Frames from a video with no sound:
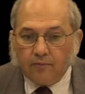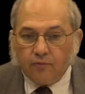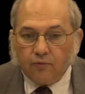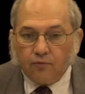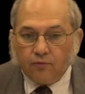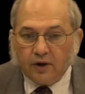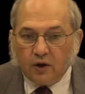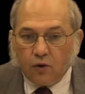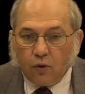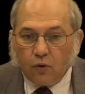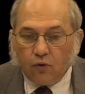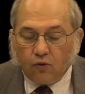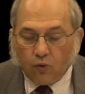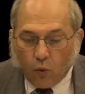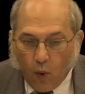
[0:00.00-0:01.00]

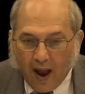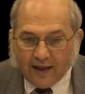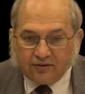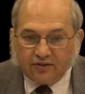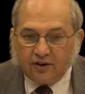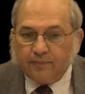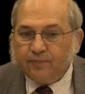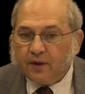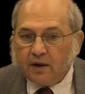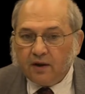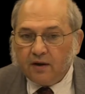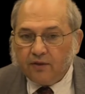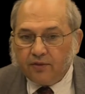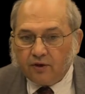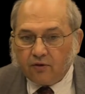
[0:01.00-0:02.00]
request
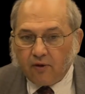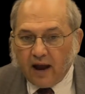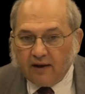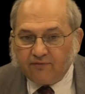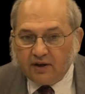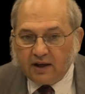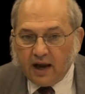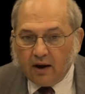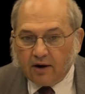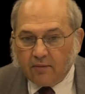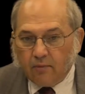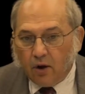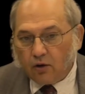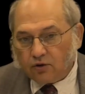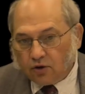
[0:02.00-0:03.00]
the Grafton County
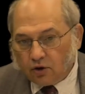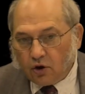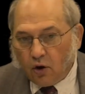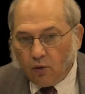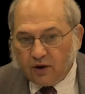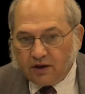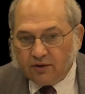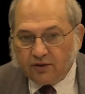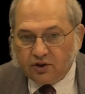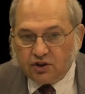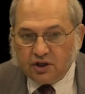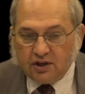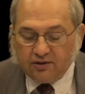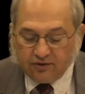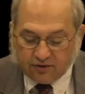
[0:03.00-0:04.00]
milk to go into the
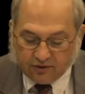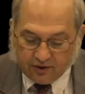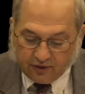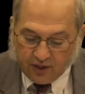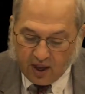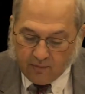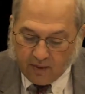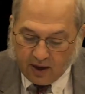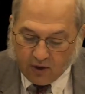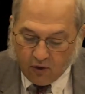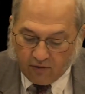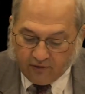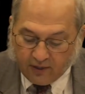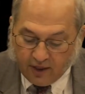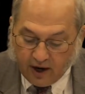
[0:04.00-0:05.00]
cheeses that they make
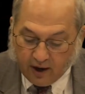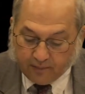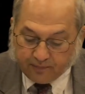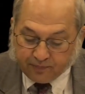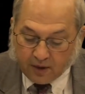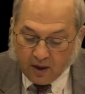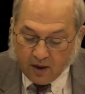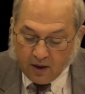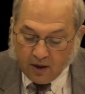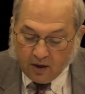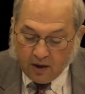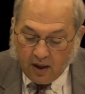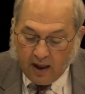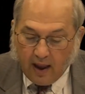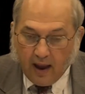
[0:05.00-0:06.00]
over there.
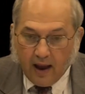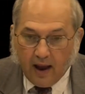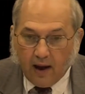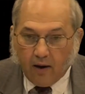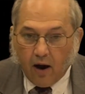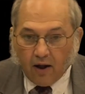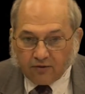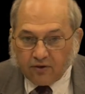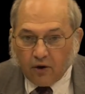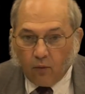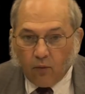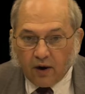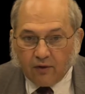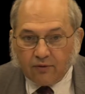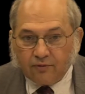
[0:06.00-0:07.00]
Also, I
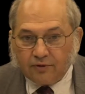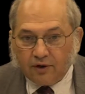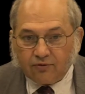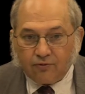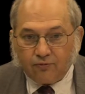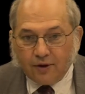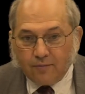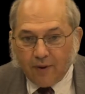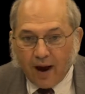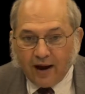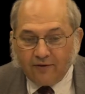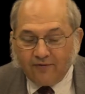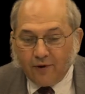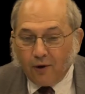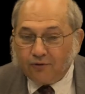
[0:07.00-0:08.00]
want to just
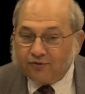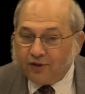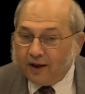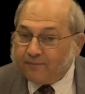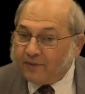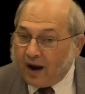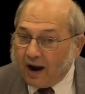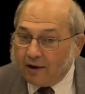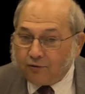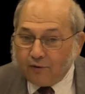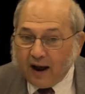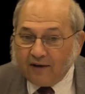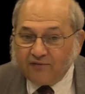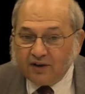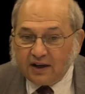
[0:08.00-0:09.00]
remind folks that our
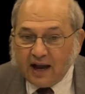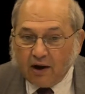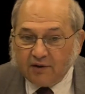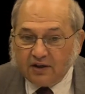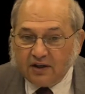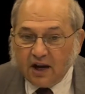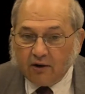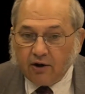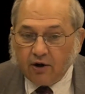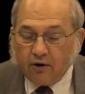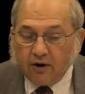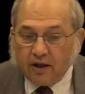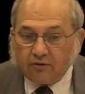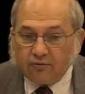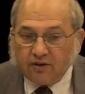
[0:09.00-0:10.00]
Grafton County Dairy
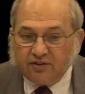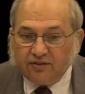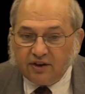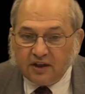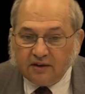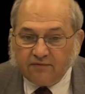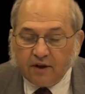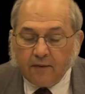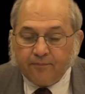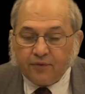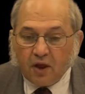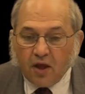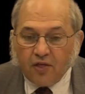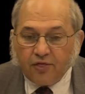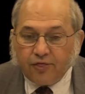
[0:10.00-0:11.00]
Herd has received
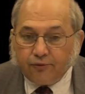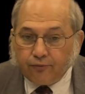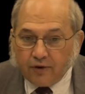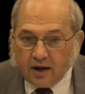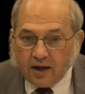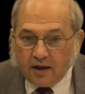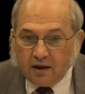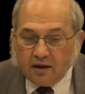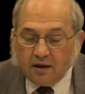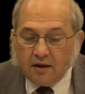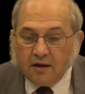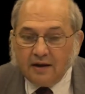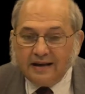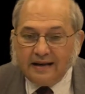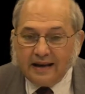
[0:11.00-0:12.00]
3
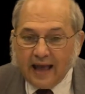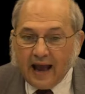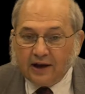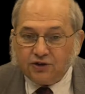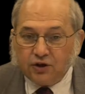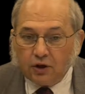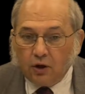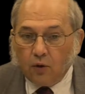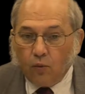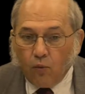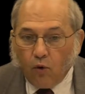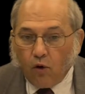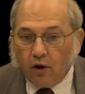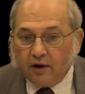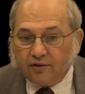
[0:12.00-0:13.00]
national
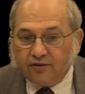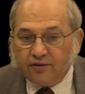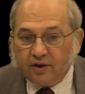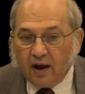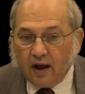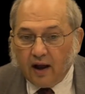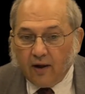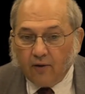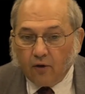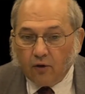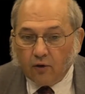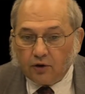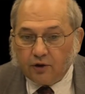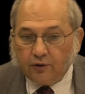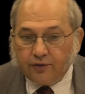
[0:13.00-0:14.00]
awards
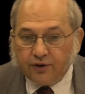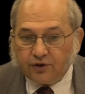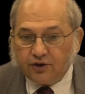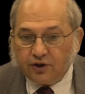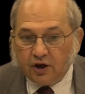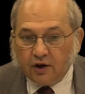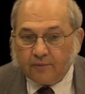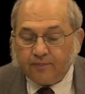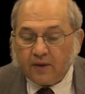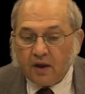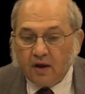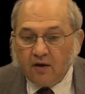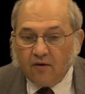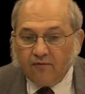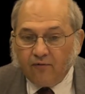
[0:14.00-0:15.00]
earlier this year
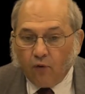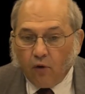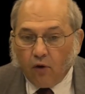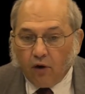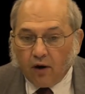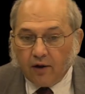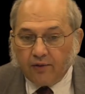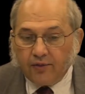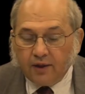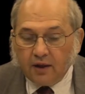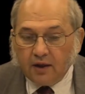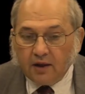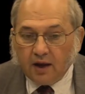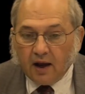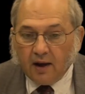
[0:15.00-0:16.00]
for
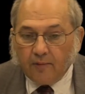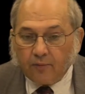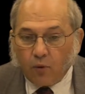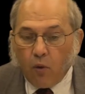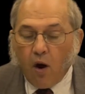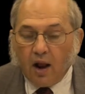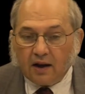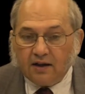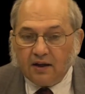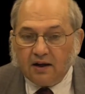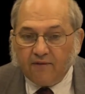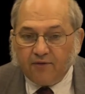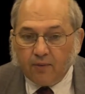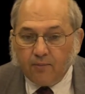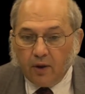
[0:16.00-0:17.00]
the quality
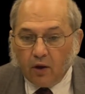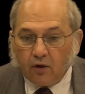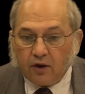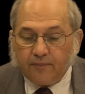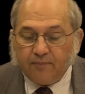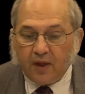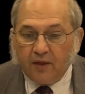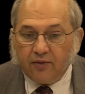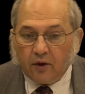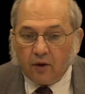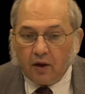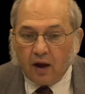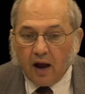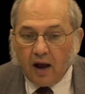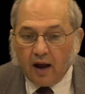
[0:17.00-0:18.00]
of the milk and
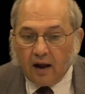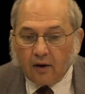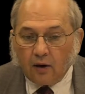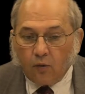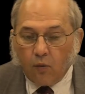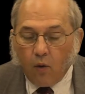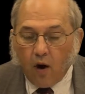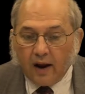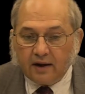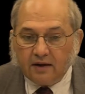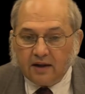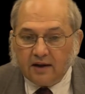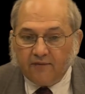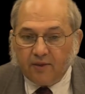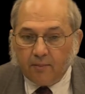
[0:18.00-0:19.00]
the
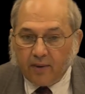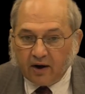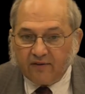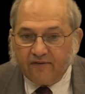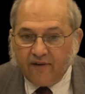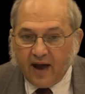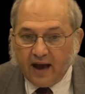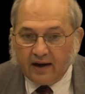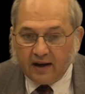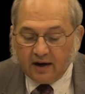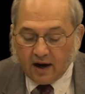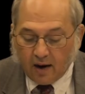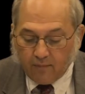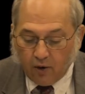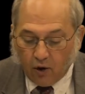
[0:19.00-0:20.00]
quantity of the butterfat in
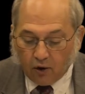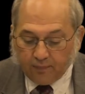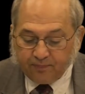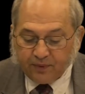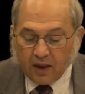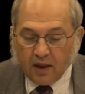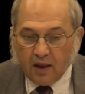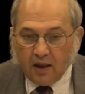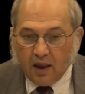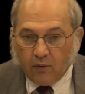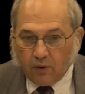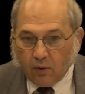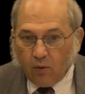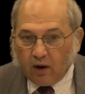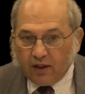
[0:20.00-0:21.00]
our milk. And
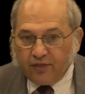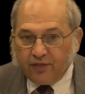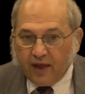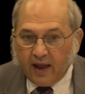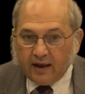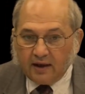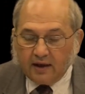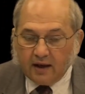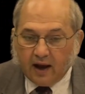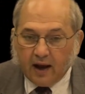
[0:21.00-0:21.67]
we want to thank